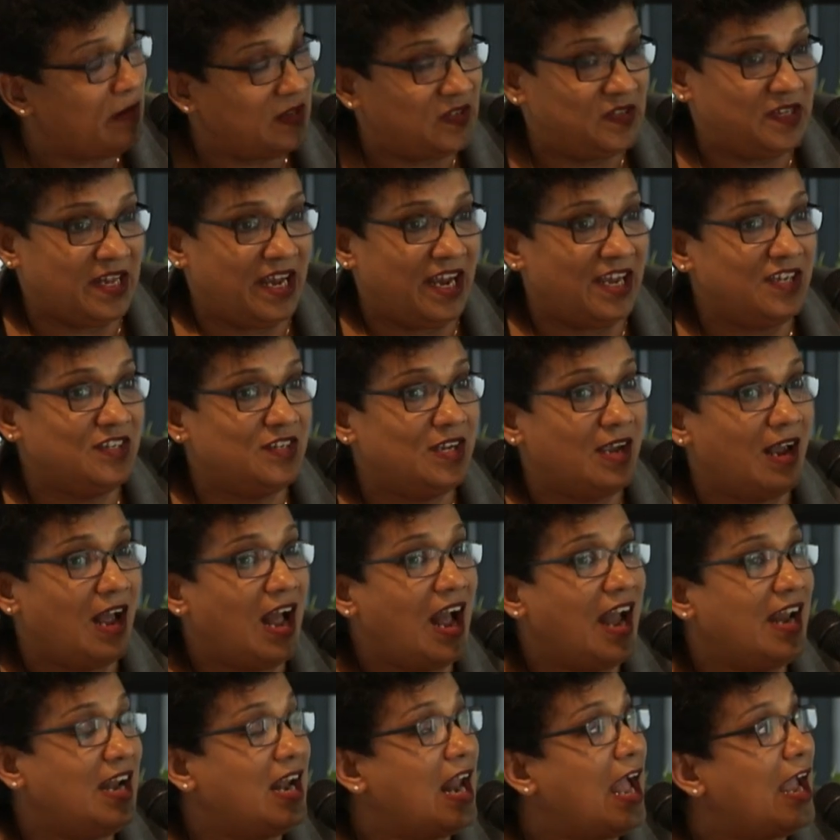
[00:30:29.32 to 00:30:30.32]
message,
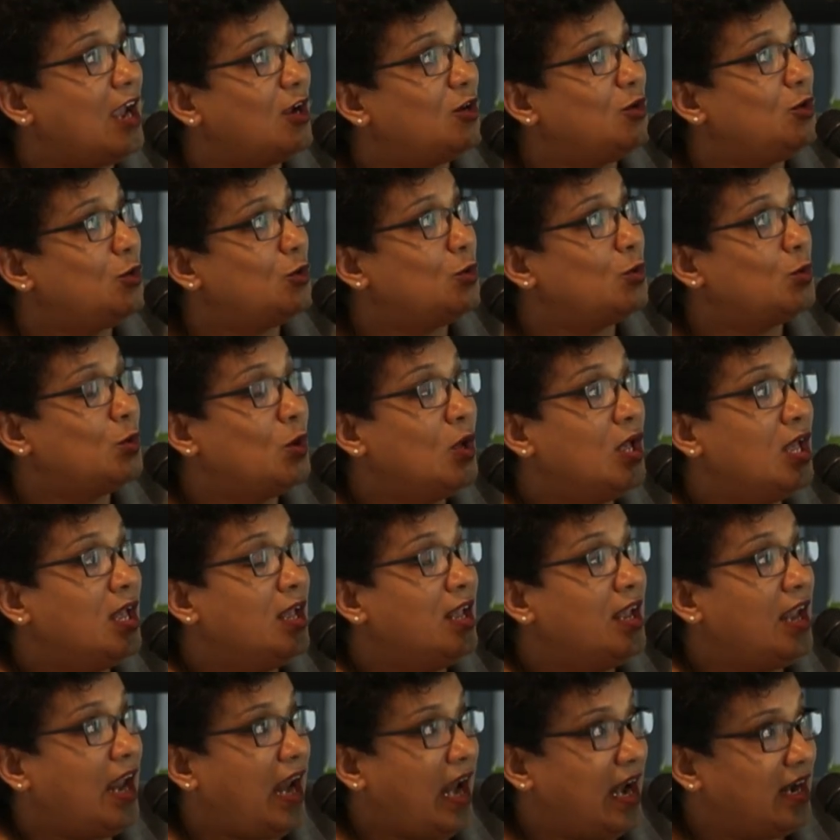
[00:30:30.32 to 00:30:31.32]
I like to
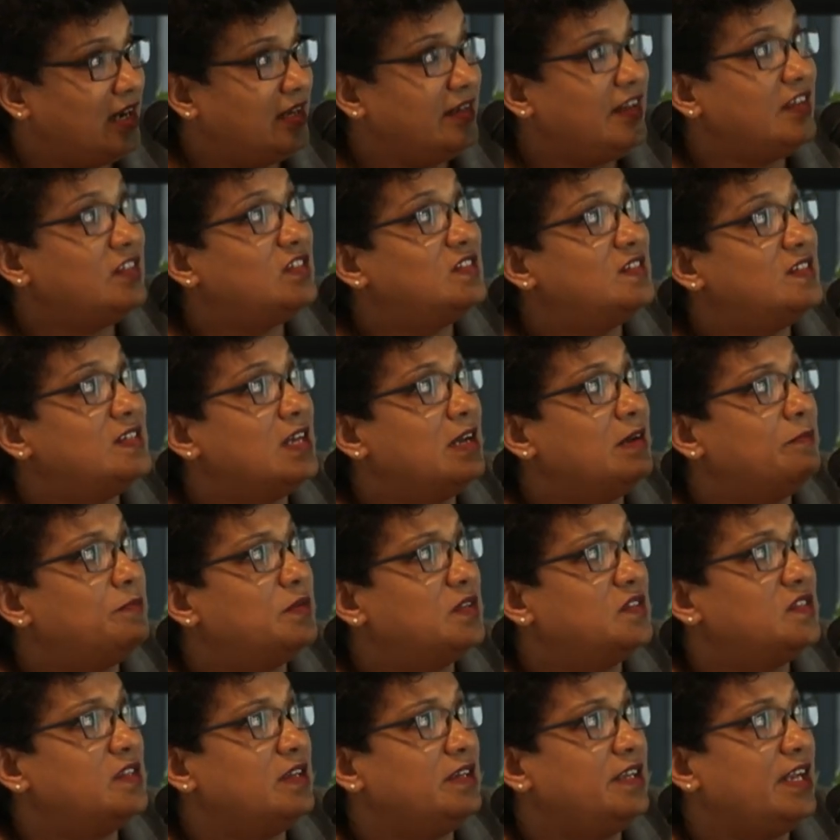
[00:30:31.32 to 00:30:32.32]
end this
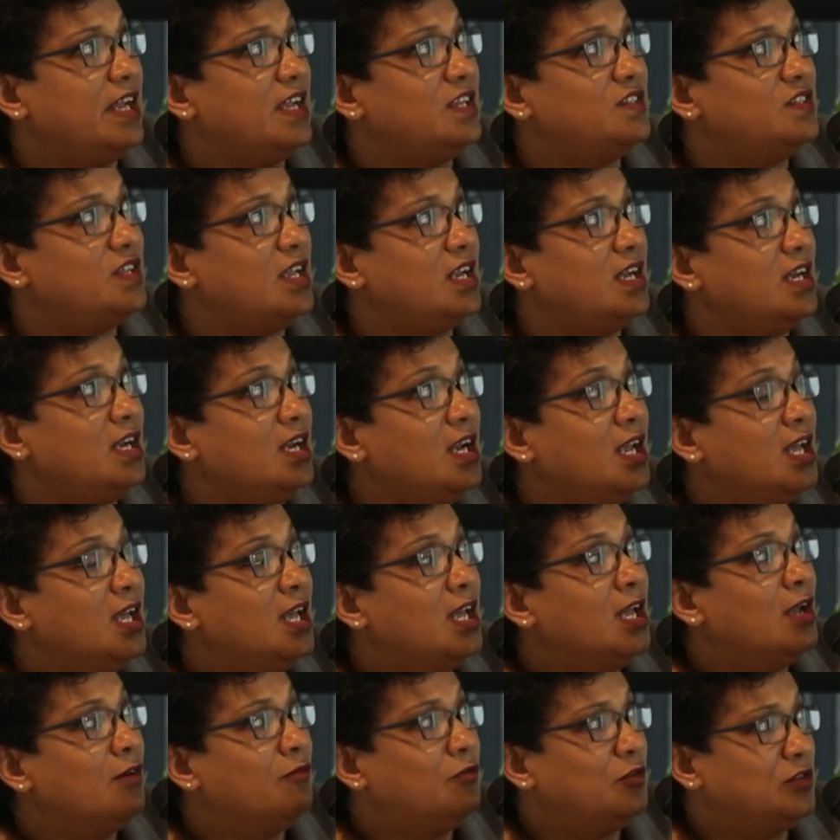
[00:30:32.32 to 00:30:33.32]
presentation
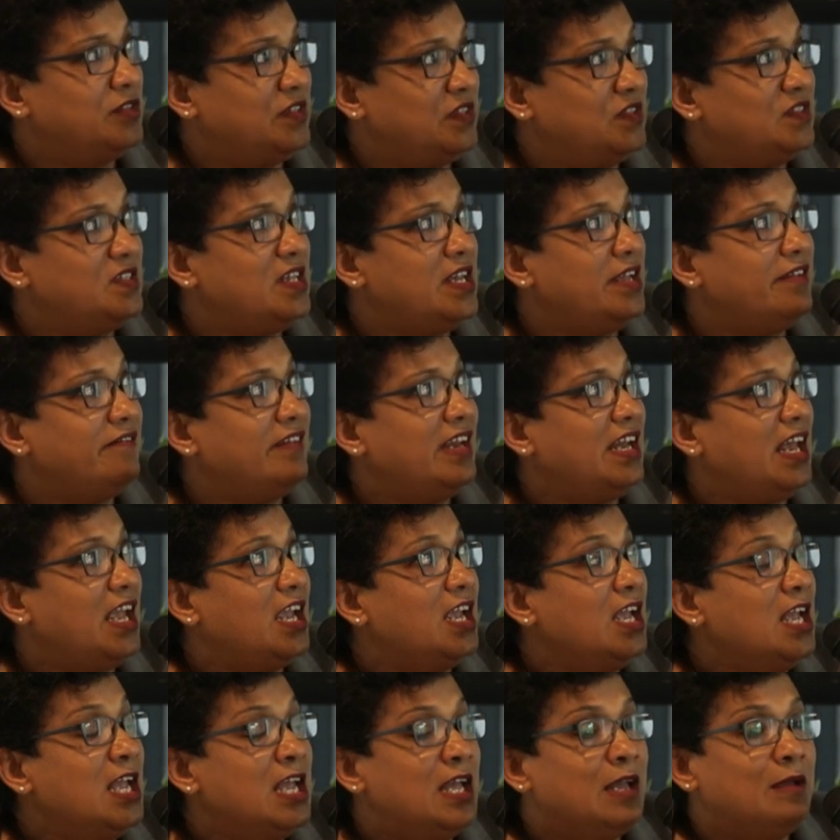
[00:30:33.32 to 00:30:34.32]
for this evening,
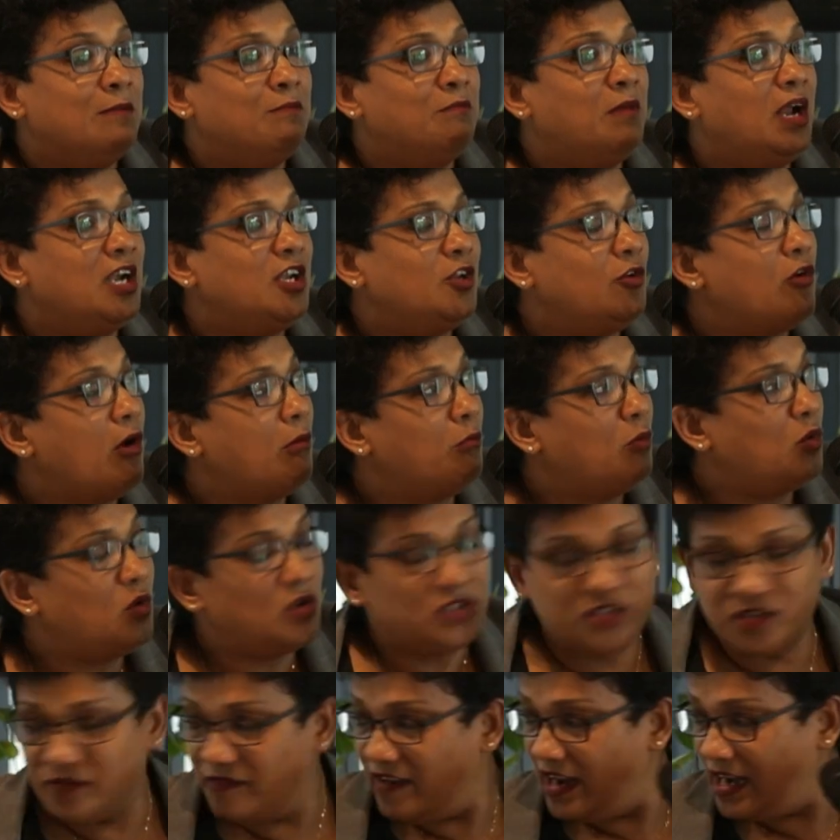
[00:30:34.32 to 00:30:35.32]
but you are
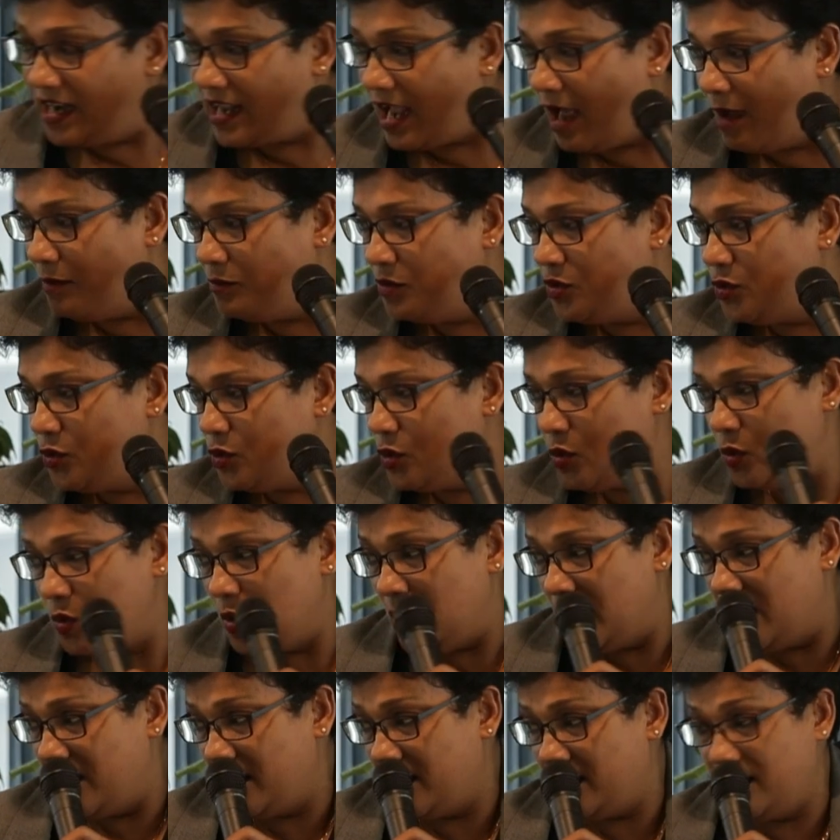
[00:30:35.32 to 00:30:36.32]
most welcome to
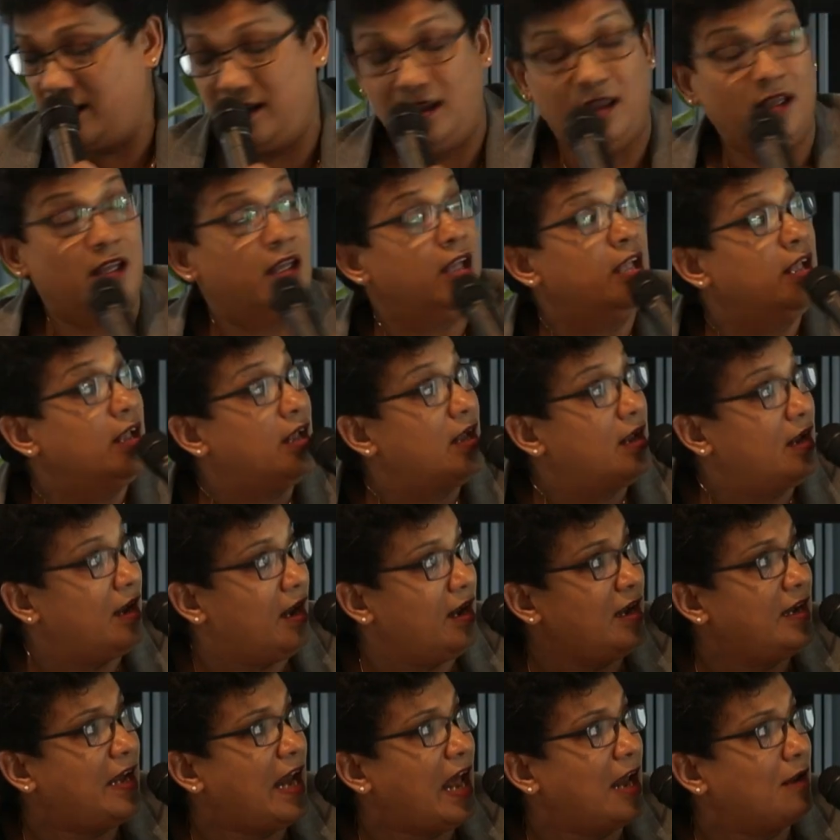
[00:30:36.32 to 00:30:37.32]

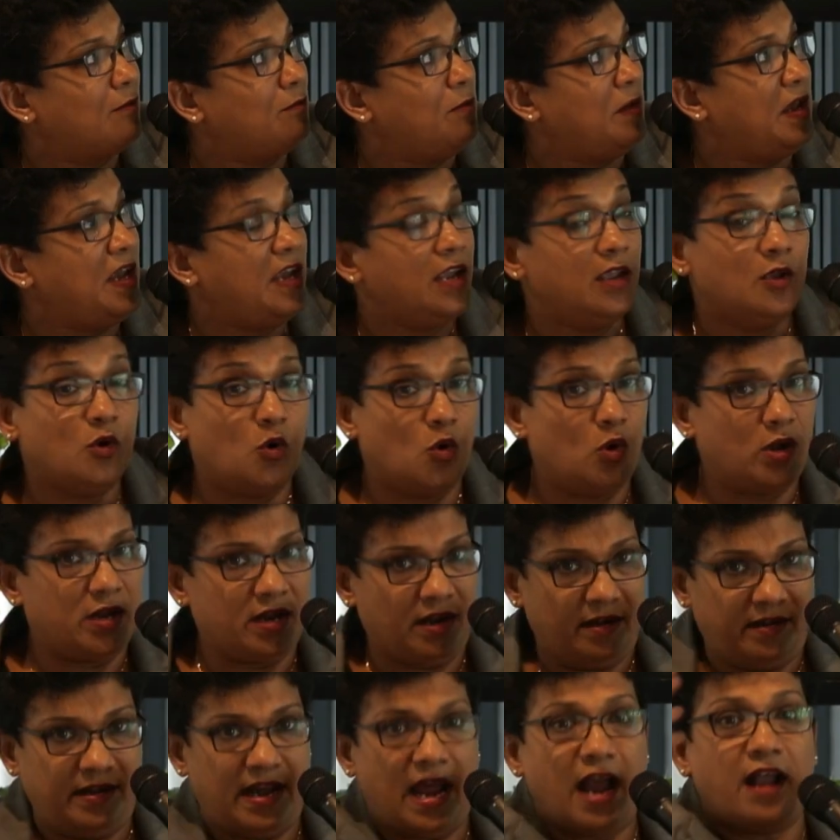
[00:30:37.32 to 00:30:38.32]
contact me or
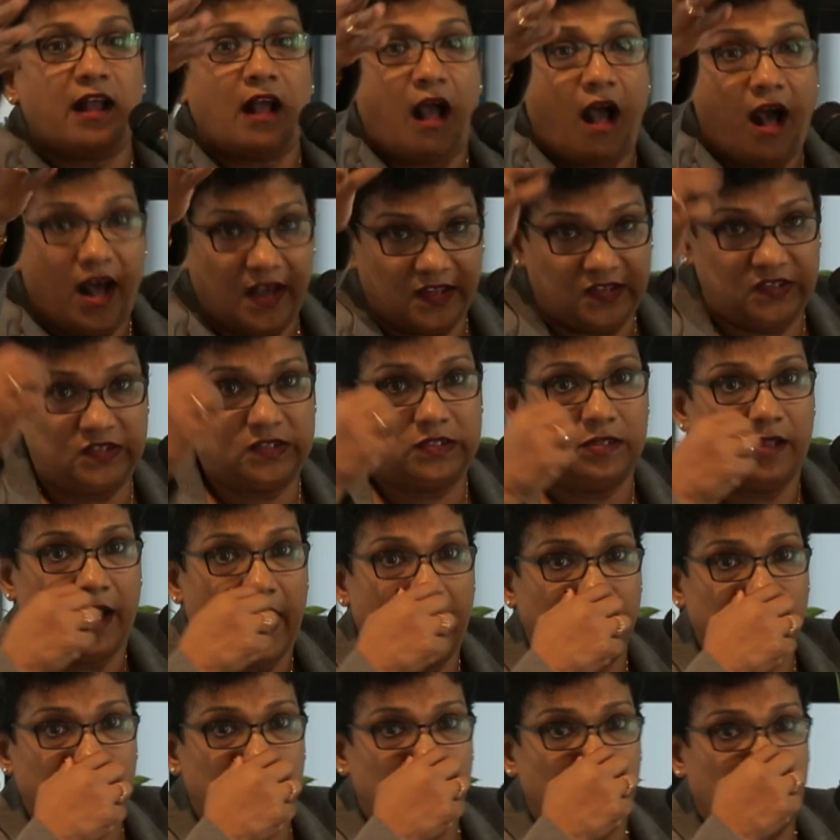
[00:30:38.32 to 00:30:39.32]
contact us,
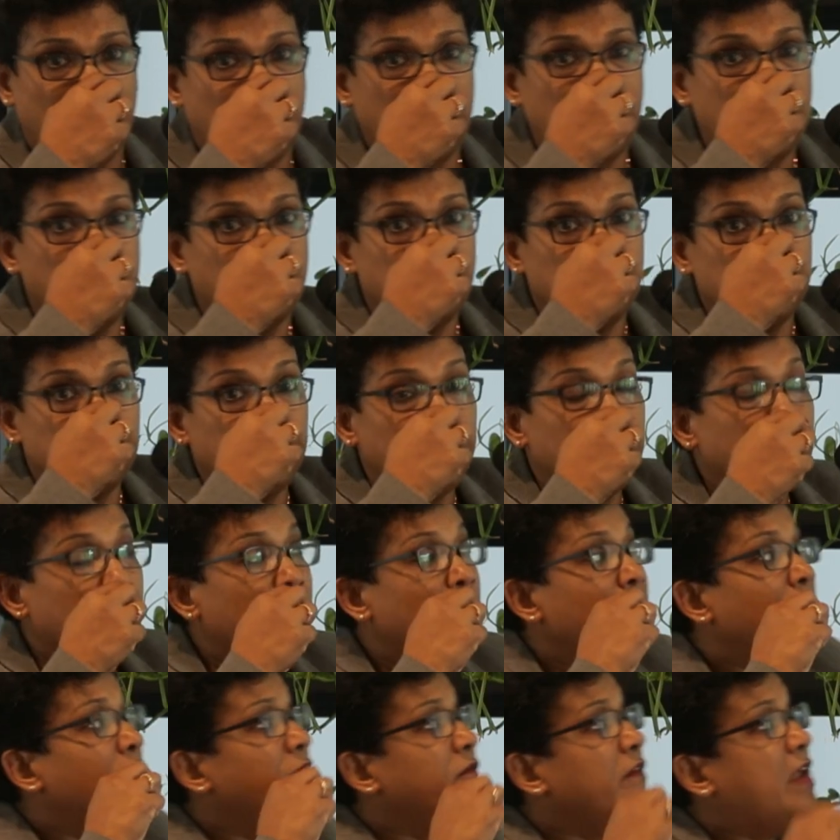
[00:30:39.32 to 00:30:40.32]
actually.
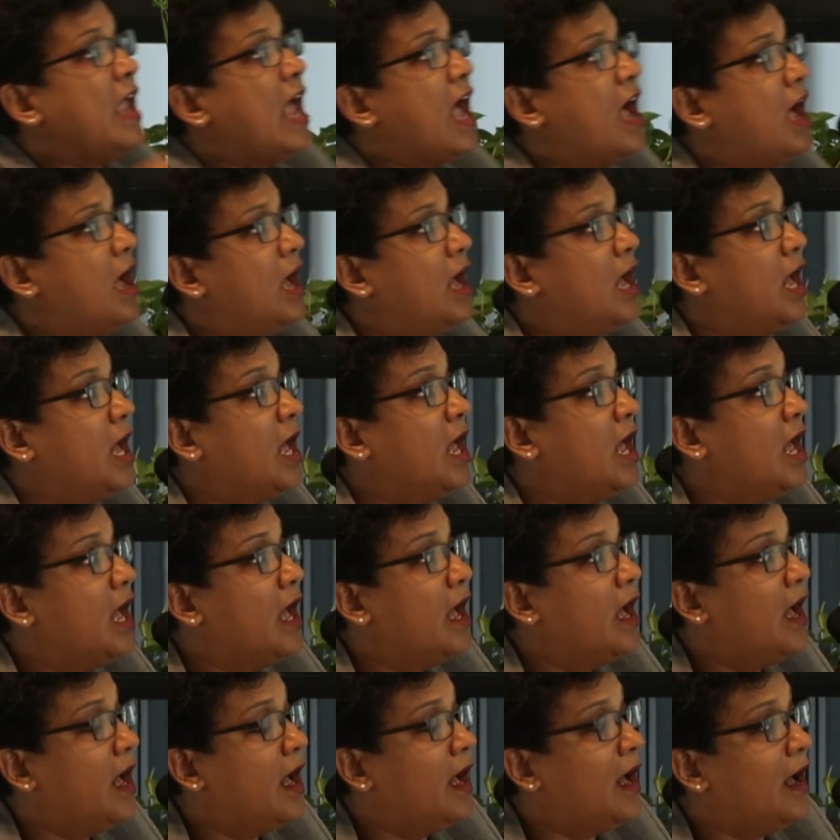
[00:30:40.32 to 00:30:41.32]
We are
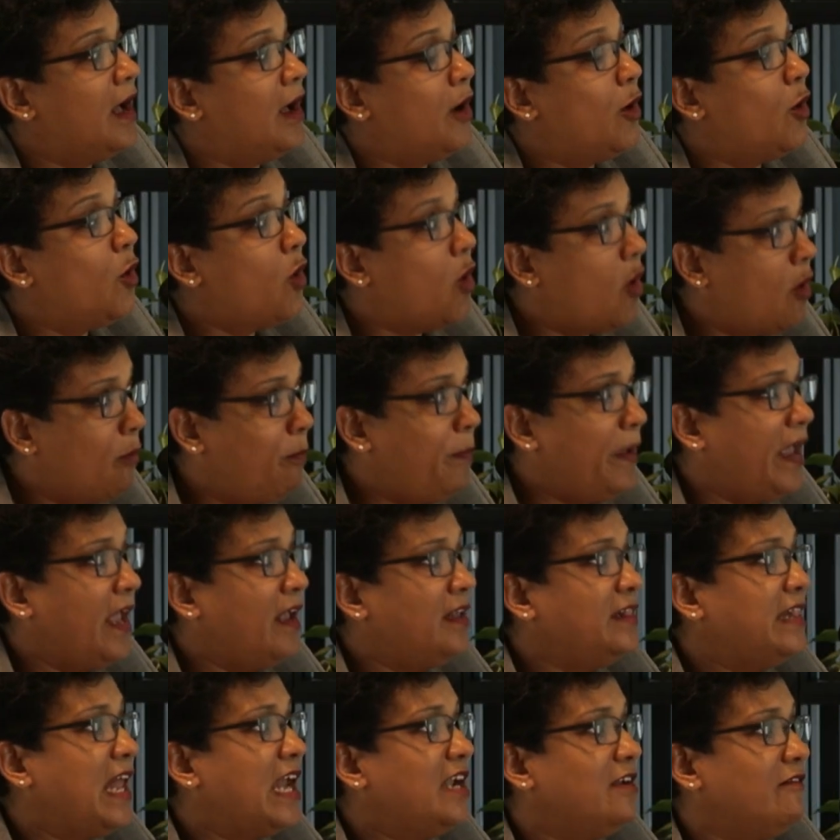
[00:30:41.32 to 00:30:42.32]

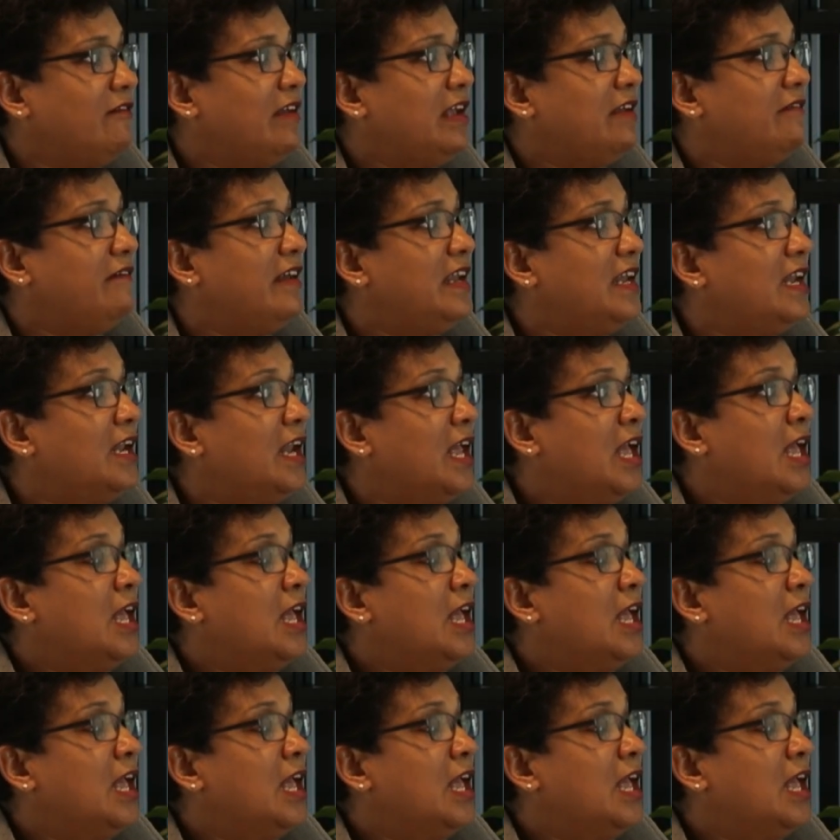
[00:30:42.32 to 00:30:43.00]
hoping that we will